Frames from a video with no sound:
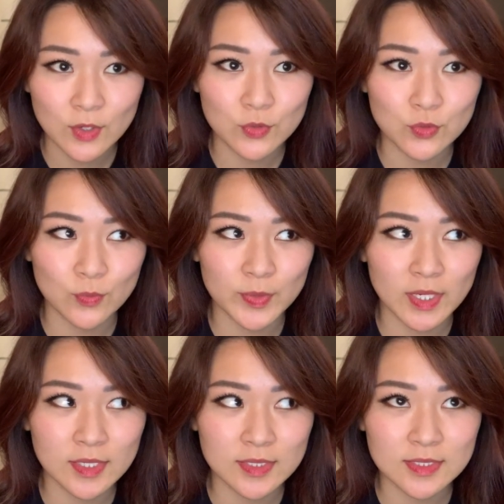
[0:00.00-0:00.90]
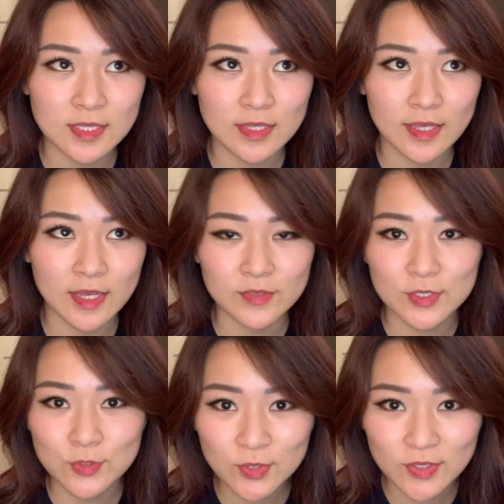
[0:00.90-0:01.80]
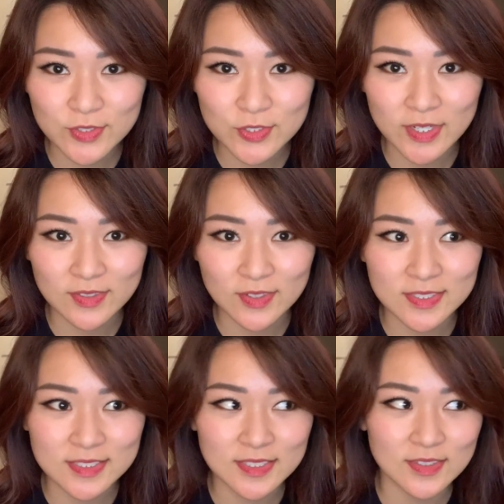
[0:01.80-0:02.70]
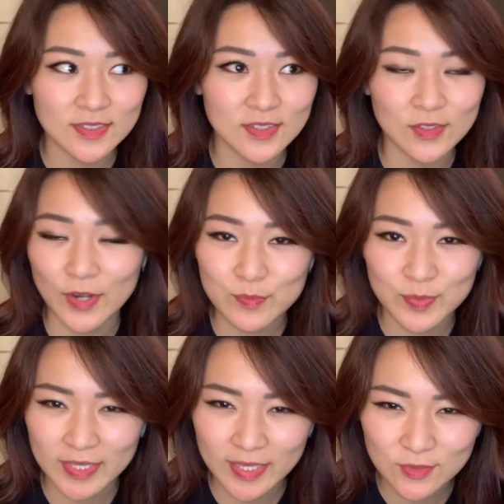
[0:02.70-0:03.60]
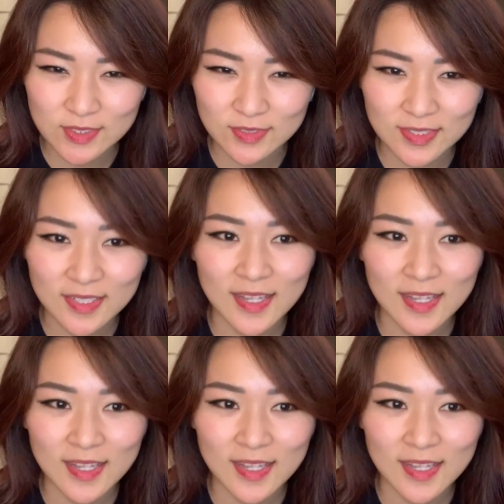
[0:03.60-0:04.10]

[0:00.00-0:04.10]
So because they haven't sold all their strata lots, there can't be a council.